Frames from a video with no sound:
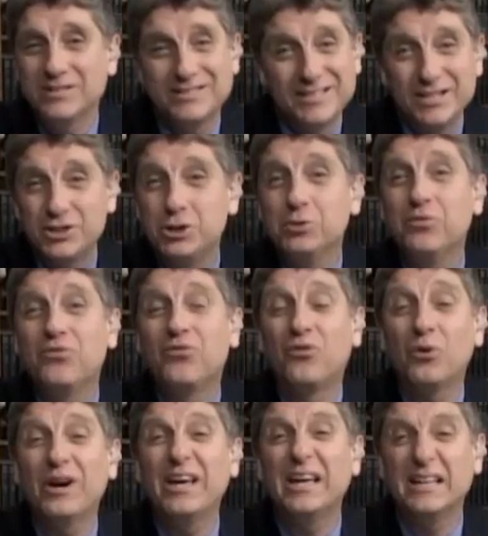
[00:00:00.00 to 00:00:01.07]
to set you
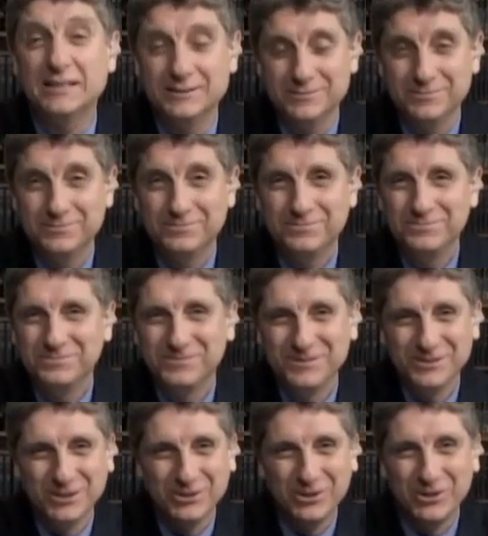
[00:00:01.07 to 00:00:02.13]
free.
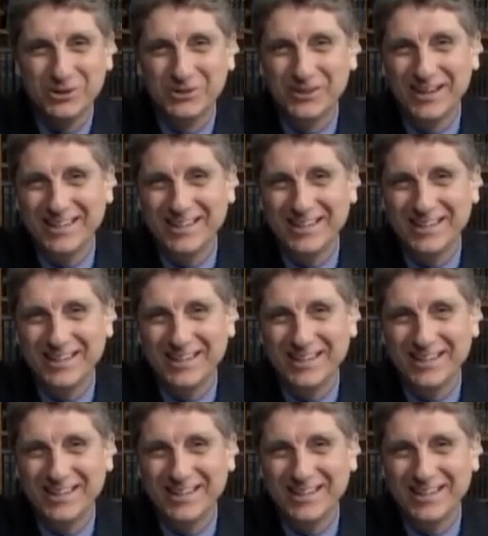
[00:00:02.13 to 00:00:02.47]
Don't go.